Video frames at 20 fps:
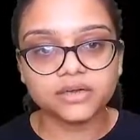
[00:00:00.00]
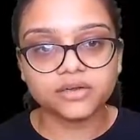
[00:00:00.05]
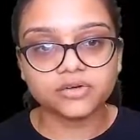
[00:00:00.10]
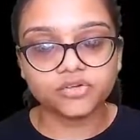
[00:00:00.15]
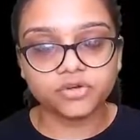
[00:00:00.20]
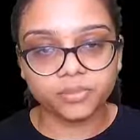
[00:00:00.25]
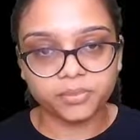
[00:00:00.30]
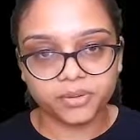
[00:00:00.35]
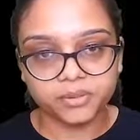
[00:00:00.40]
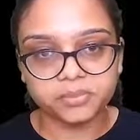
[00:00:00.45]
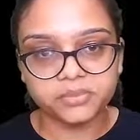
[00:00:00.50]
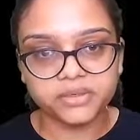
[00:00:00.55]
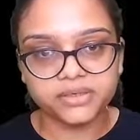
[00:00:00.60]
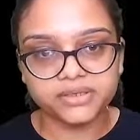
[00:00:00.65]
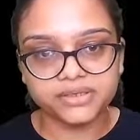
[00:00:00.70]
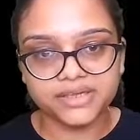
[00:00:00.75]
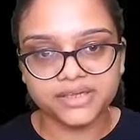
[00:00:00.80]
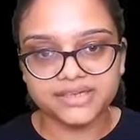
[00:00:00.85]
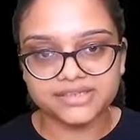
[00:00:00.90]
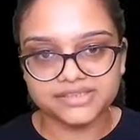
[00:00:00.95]
remembered
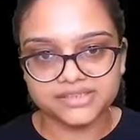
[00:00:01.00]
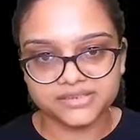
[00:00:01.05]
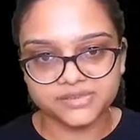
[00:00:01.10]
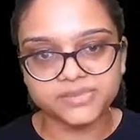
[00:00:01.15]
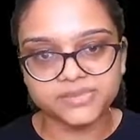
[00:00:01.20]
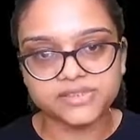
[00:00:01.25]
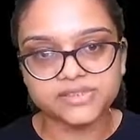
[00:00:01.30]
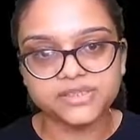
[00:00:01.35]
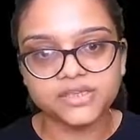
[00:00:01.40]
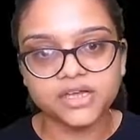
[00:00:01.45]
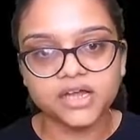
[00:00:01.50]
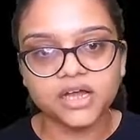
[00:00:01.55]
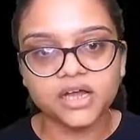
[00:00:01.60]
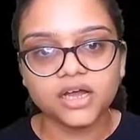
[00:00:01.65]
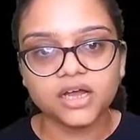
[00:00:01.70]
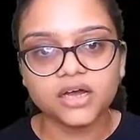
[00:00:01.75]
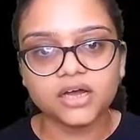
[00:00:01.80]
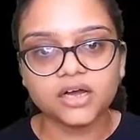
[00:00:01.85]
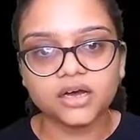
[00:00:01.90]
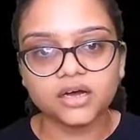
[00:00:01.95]
the axioms.
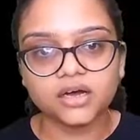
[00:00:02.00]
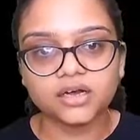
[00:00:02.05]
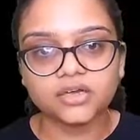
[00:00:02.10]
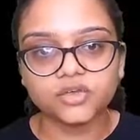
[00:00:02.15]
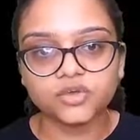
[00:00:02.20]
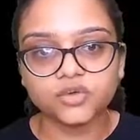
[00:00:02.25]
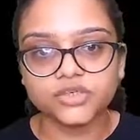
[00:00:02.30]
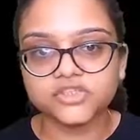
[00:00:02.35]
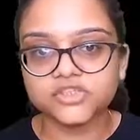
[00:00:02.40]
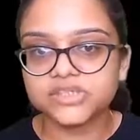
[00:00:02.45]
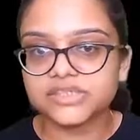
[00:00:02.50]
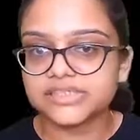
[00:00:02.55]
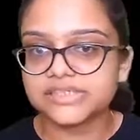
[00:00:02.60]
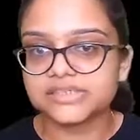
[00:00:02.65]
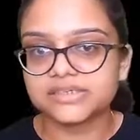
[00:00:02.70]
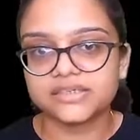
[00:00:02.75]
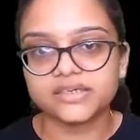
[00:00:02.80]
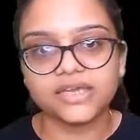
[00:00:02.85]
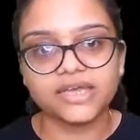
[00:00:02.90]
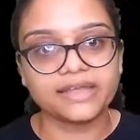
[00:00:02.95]
You can just
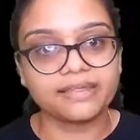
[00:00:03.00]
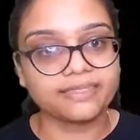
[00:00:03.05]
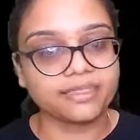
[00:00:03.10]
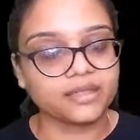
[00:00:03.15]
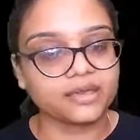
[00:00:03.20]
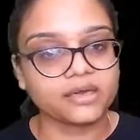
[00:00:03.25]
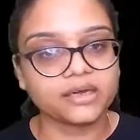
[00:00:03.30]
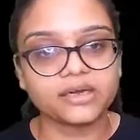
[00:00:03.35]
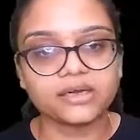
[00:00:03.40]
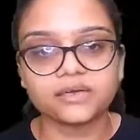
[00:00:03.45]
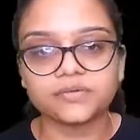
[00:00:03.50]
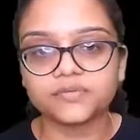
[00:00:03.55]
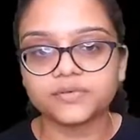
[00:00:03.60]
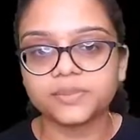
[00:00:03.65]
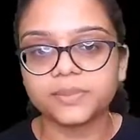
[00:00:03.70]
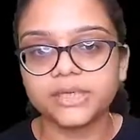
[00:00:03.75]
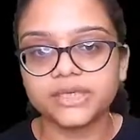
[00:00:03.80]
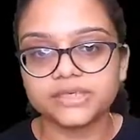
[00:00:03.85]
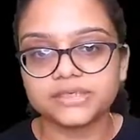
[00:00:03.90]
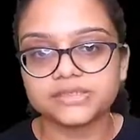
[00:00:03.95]
learn and then it will
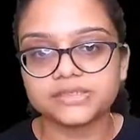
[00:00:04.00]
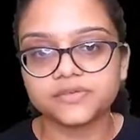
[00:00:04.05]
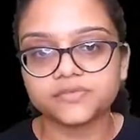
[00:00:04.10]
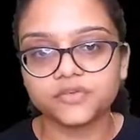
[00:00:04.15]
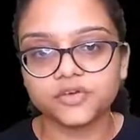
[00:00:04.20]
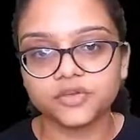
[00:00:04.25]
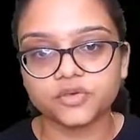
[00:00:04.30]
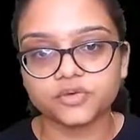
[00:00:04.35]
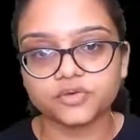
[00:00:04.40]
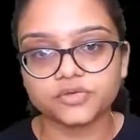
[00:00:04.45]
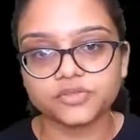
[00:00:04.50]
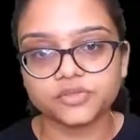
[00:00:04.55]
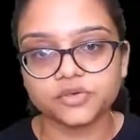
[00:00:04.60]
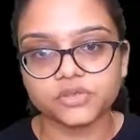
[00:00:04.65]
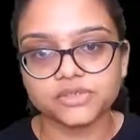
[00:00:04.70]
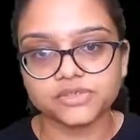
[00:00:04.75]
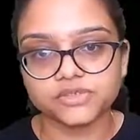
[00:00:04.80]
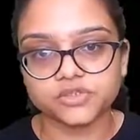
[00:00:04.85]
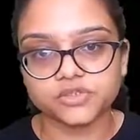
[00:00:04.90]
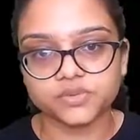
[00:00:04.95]
be easy for you to
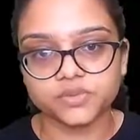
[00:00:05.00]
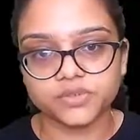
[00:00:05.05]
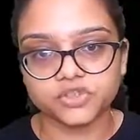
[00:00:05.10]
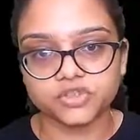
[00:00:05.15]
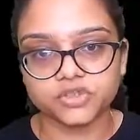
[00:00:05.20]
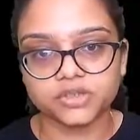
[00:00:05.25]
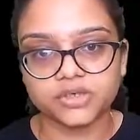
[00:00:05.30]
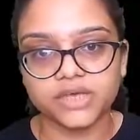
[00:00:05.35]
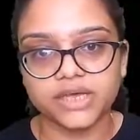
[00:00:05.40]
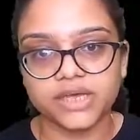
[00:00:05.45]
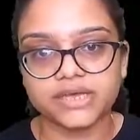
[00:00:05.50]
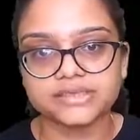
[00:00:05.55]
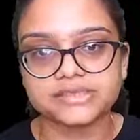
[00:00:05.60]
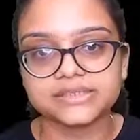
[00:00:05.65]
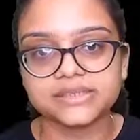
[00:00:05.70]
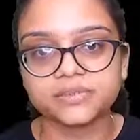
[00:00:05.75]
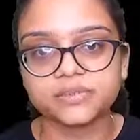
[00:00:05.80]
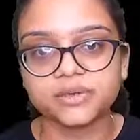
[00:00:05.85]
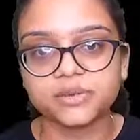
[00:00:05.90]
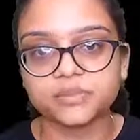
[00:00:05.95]
solve such question.
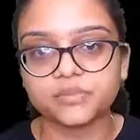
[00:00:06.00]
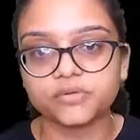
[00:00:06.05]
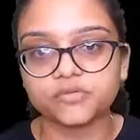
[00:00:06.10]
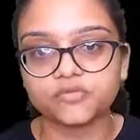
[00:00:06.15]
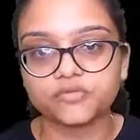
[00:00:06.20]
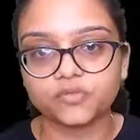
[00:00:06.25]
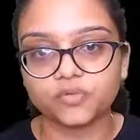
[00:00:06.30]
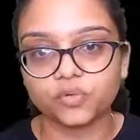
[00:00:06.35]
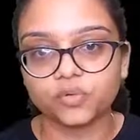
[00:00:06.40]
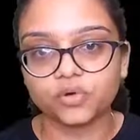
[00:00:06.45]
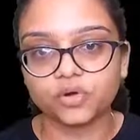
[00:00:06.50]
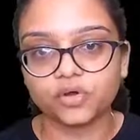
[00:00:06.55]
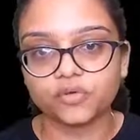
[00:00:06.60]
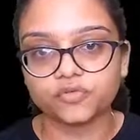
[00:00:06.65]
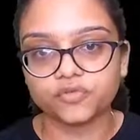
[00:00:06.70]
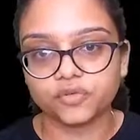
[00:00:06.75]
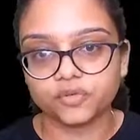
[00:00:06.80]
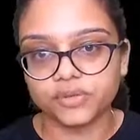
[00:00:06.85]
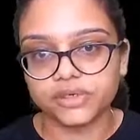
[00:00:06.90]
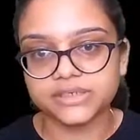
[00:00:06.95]
Axiom number 4 of
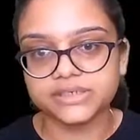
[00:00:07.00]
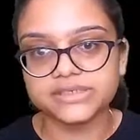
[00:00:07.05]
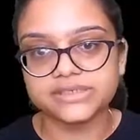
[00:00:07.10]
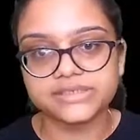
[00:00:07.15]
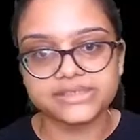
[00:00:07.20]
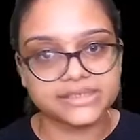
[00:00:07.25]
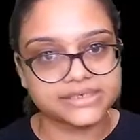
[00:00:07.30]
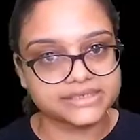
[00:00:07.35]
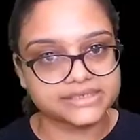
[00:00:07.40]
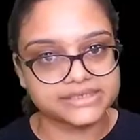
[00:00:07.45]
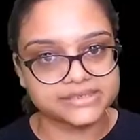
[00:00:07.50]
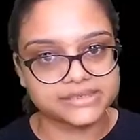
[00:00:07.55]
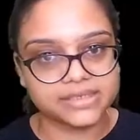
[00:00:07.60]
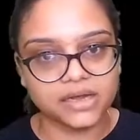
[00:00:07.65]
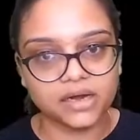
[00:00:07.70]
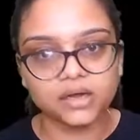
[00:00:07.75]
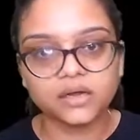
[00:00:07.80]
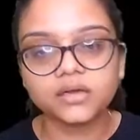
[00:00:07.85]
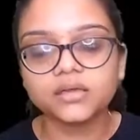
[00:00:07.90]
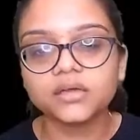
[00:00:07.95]
Euclid states
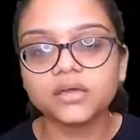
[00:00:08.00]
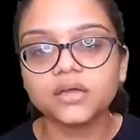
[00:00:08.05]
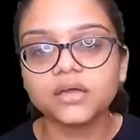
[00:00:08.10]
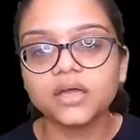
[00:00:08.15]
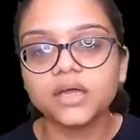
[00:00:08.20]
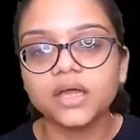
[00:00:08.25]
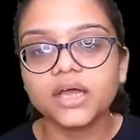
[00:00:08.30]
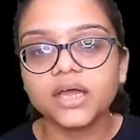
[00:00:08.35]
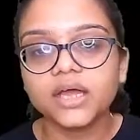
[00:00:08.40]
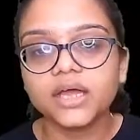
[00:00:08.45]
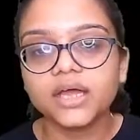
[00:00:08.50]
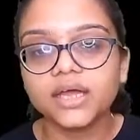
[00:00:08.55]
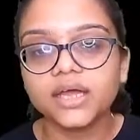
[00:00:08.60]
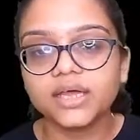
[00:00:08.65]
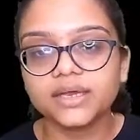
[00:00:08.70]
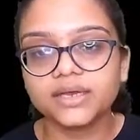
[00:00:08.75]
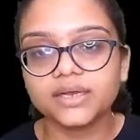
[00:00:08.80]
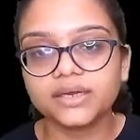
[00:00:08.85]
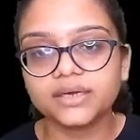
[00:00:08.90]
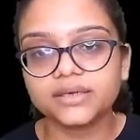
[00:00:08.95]
that
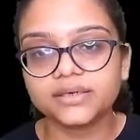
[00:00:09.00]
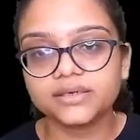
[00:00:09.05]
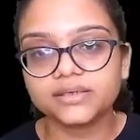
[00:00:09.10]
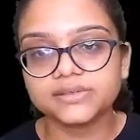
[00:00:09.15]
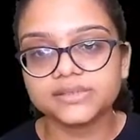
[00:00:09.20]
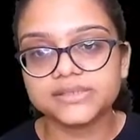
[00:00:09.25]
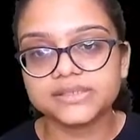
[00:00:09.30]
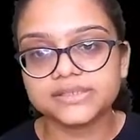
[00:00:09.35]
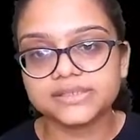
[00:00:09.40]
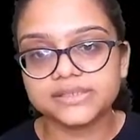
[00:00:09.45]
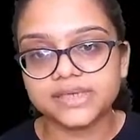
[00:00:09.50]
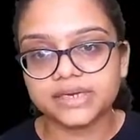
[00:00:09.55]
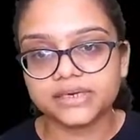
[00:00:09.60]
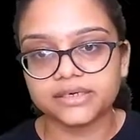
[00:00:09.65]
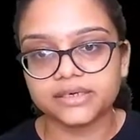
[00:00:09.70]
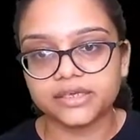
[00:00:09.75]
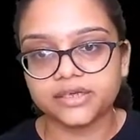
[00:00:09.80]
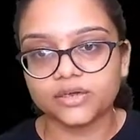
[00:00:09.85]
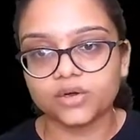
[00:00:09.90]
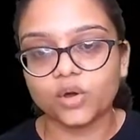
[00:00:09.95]

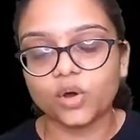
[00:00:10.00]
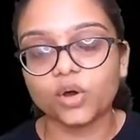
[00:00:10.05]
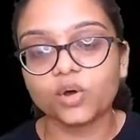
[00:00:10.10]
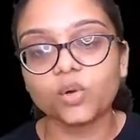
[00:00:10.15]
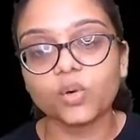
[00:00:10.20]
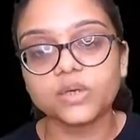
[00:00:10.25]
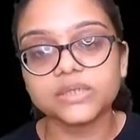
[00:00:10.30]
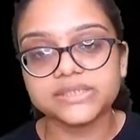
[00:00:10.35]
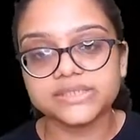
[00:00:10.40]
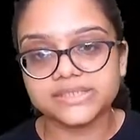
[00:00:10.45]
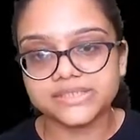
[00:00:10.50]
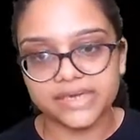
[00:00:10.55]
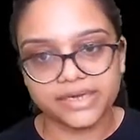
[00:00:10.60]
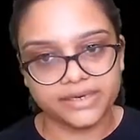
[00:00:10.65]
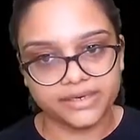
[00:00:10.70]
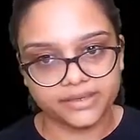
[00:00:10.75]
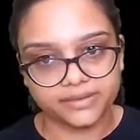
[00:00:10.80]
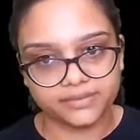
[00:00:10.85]
intersecting or coinciding.